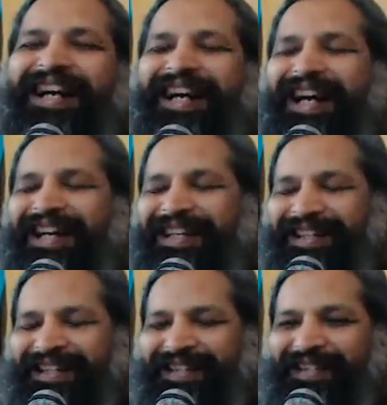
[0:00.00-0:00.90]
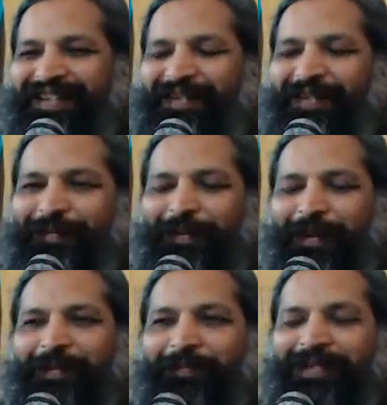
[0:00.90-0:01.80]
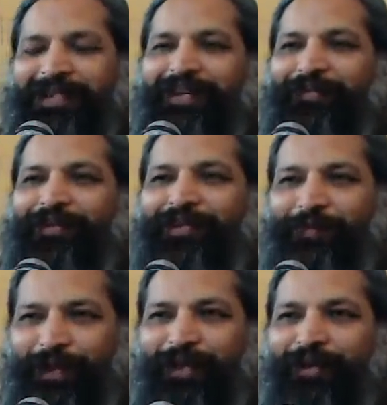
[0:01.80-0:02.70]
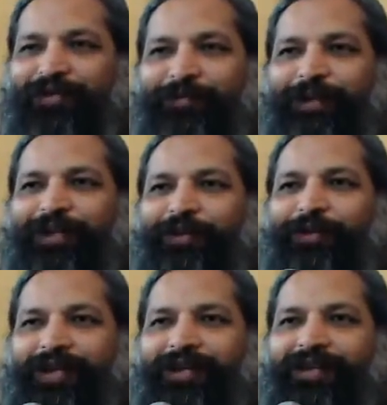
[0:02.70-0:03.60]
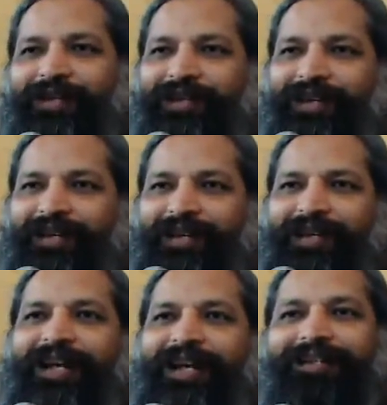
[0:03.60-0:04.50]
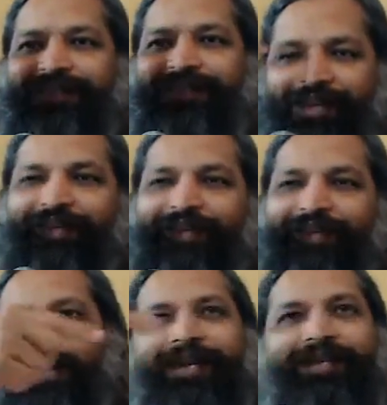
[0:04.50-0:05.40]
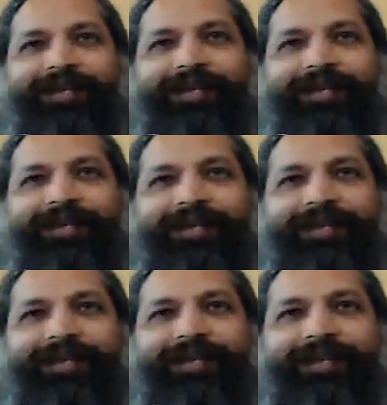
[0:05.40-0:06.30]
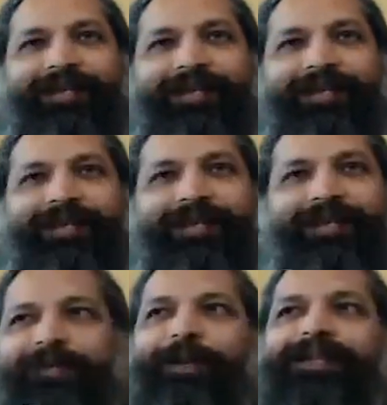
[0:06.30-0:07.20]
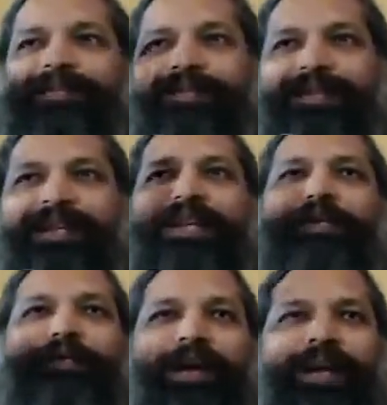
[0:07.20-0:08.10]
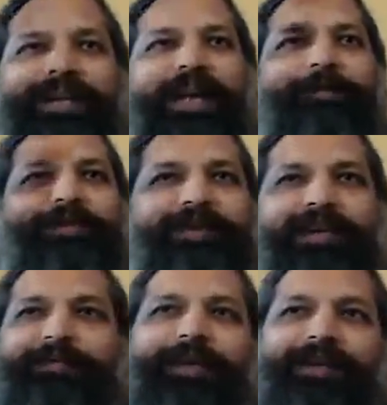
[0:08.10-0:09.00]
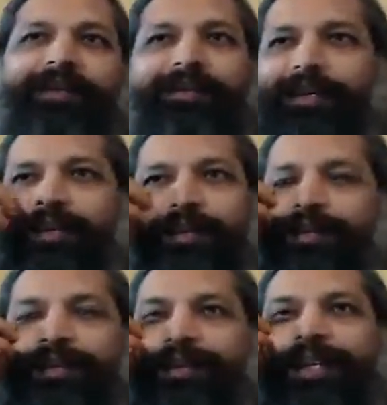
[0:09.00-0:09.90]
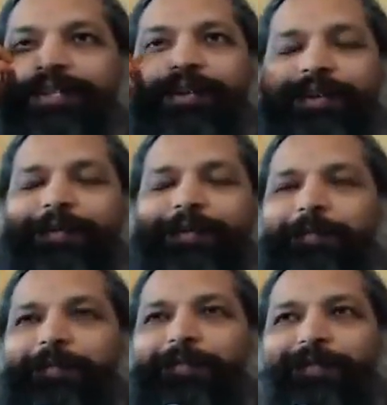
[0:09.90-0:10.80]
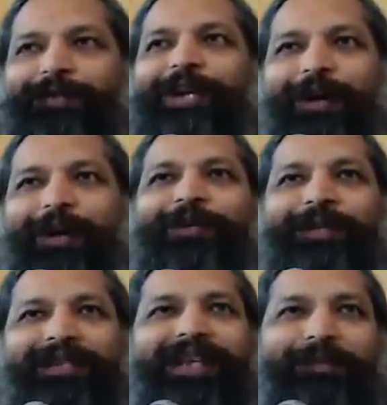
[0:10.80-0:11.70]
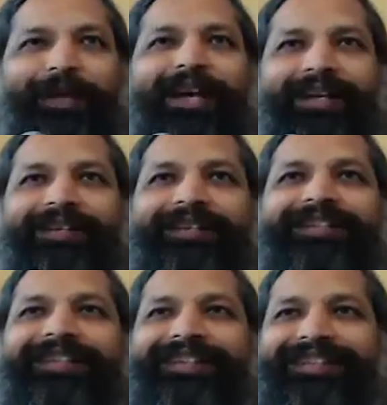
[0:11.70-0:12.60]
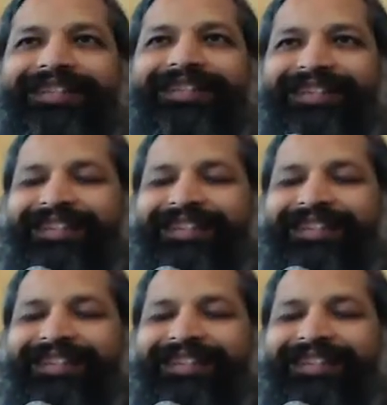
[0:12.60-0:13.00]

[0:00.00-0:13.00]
And so the problem is, even if you speak of spiritual, it is understood as mental. At best, a refined abstract mental thinking, and that's all. So how do you bring that back, isn't it?